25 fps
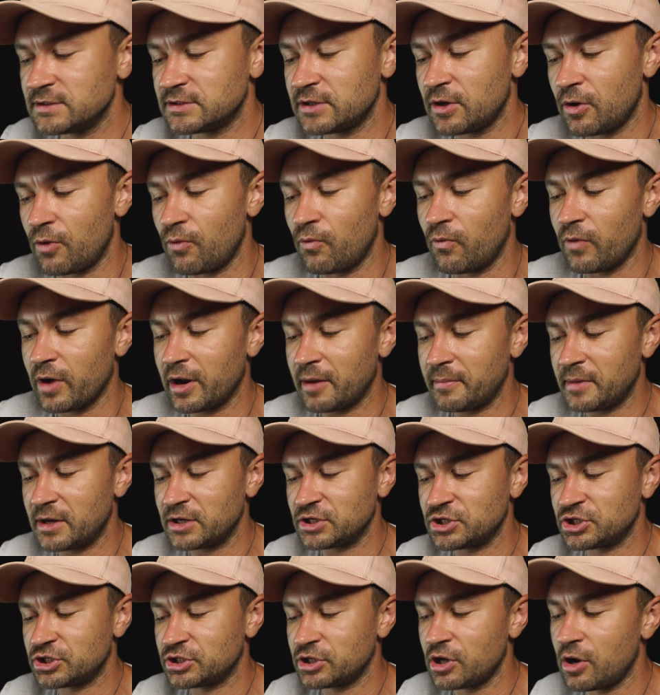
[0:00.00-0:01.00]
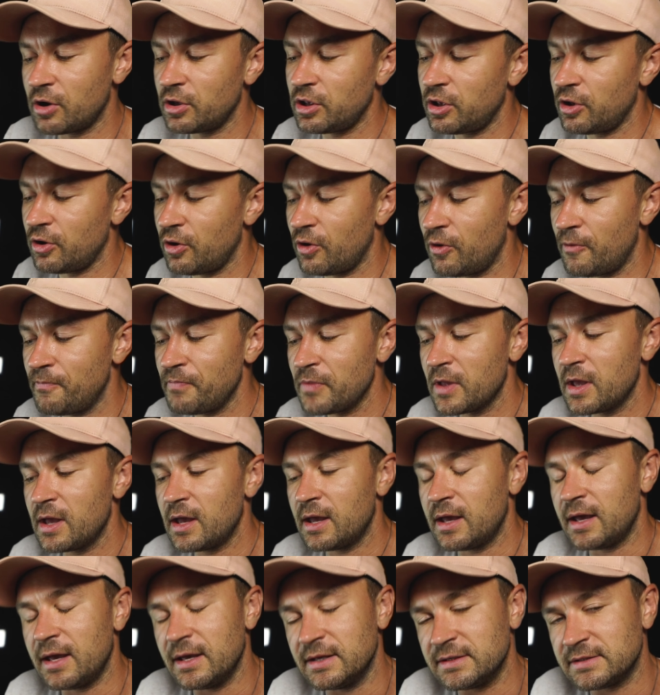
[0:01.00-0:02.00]
So what I'm going to show you
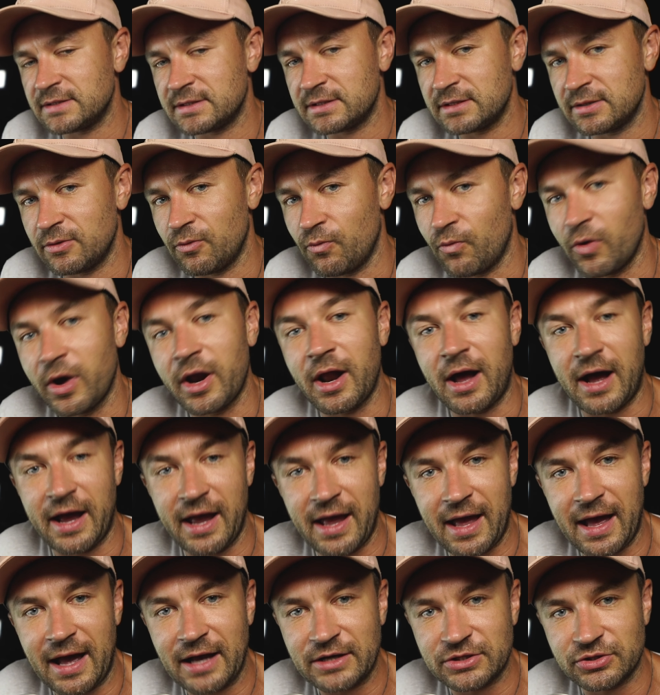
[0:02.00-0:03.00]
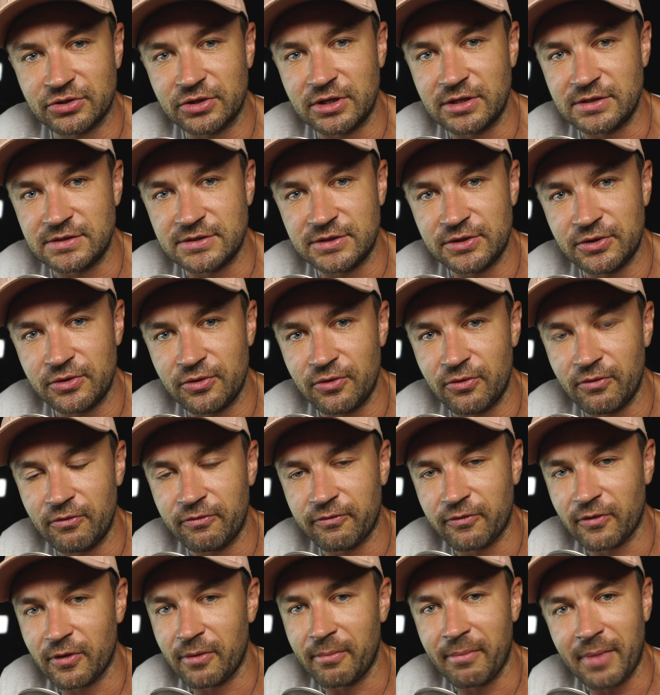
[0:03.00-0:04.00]
is what I actually do
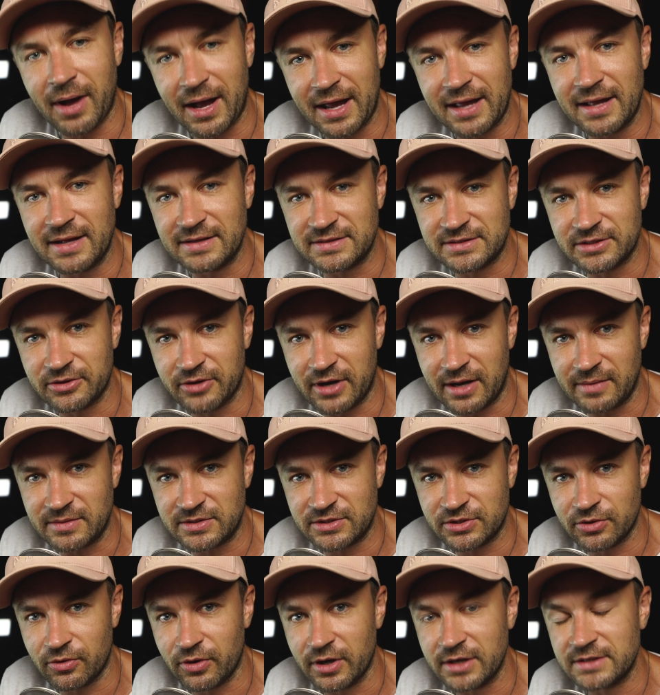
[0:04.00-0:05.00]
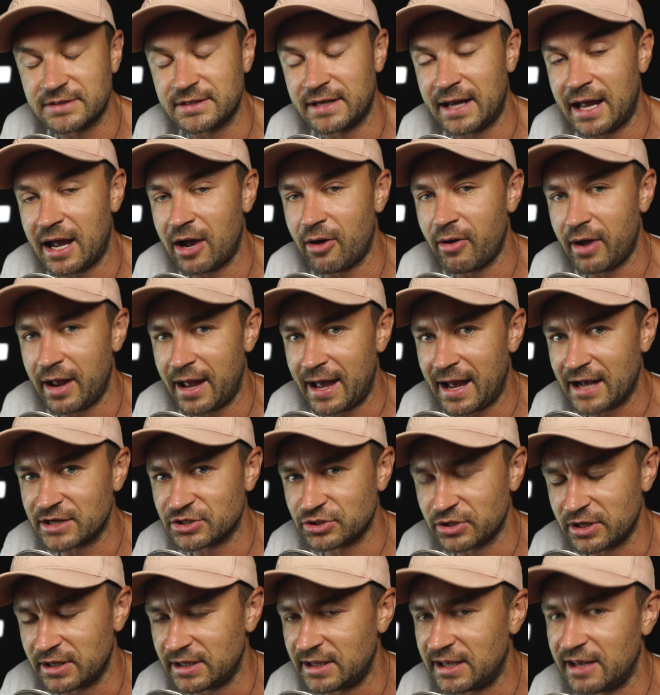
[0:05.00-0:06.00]
for my Instagram stories and how I
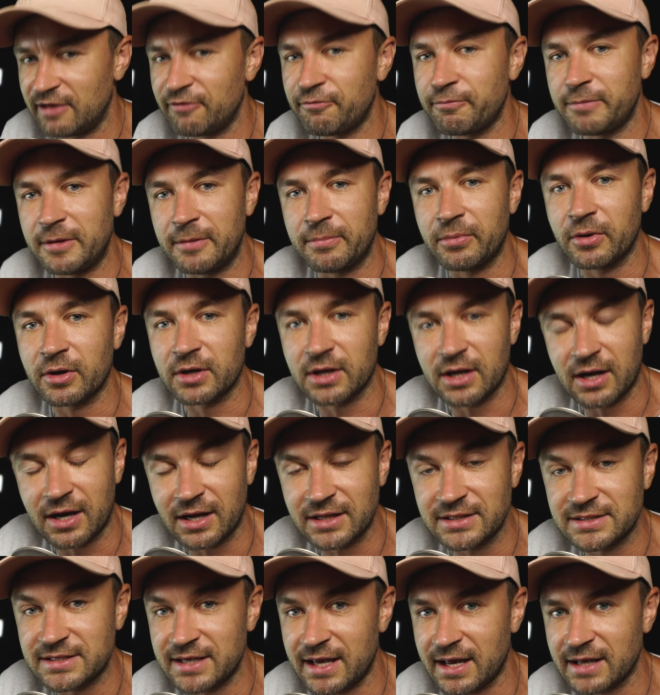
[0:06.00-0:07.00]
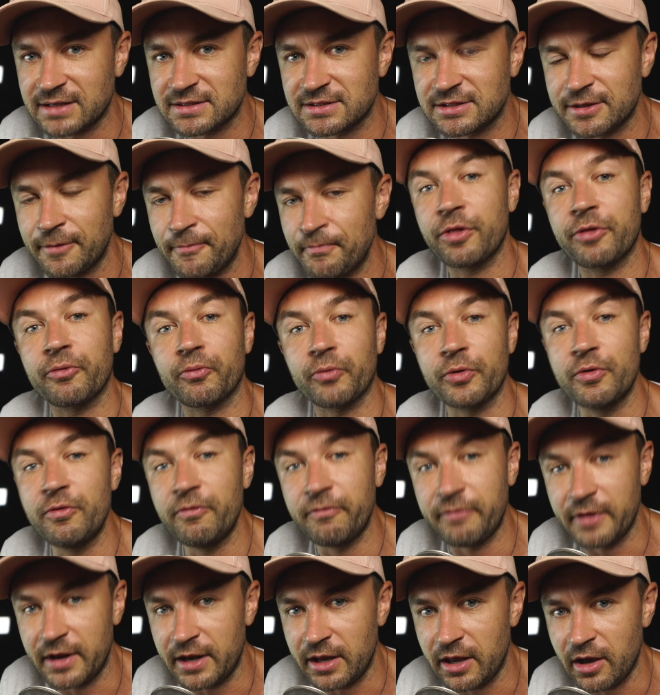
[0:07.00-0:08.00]
actually give people context
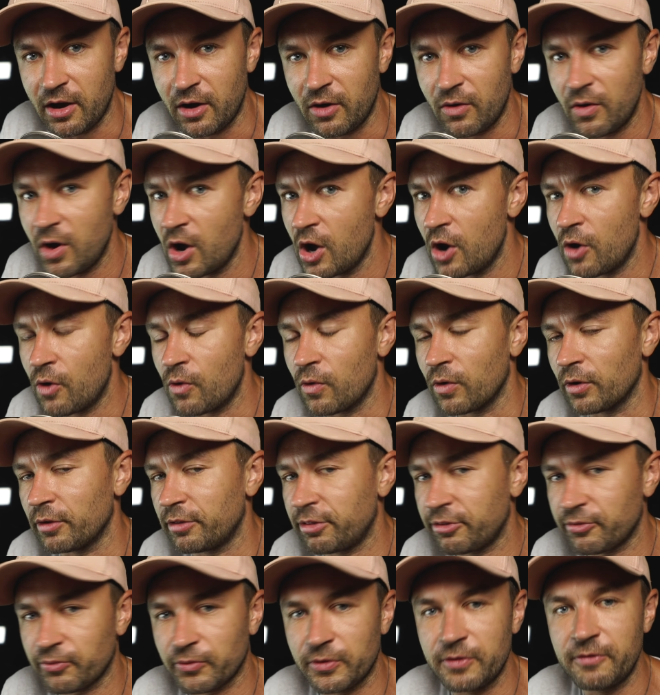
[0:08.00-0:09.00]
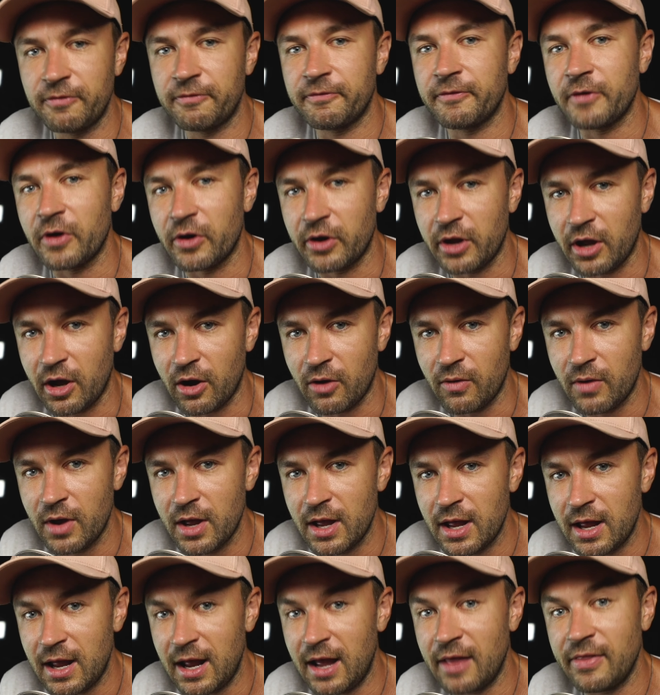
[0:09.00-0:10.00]
through video or through photo,
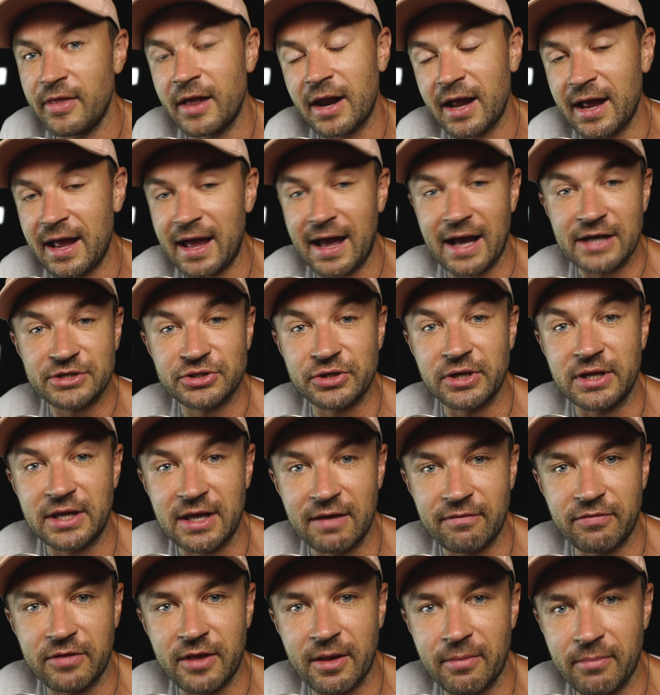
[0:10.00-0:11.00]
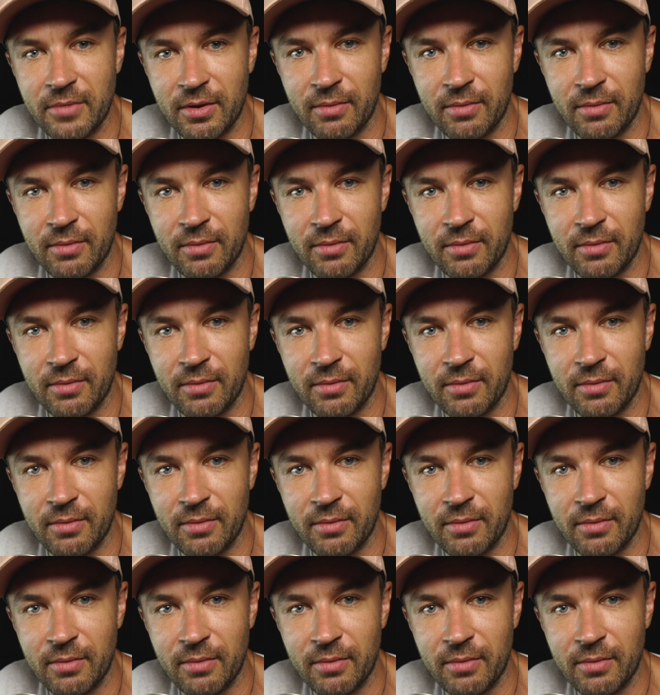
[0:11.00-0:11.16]
and then I actually give them